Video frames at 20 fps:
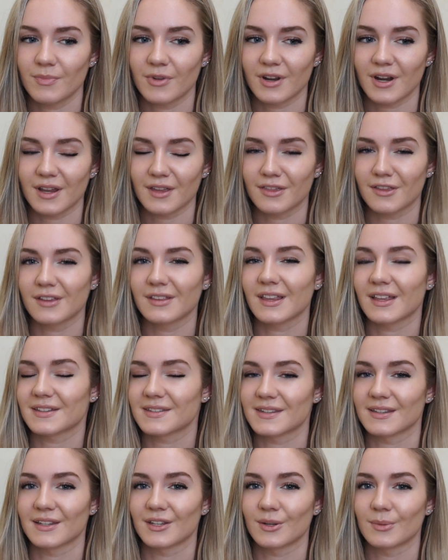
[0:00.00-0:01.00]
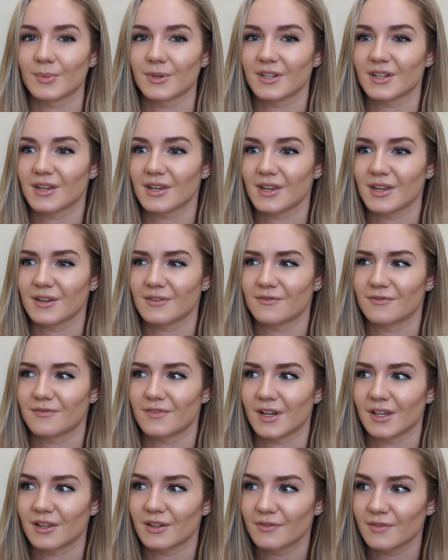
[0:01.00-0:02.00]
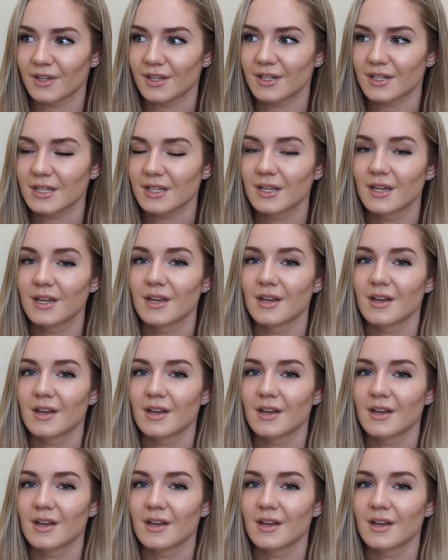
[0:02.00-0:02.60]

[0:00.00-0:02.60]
but I think that's a little bit irrelevant.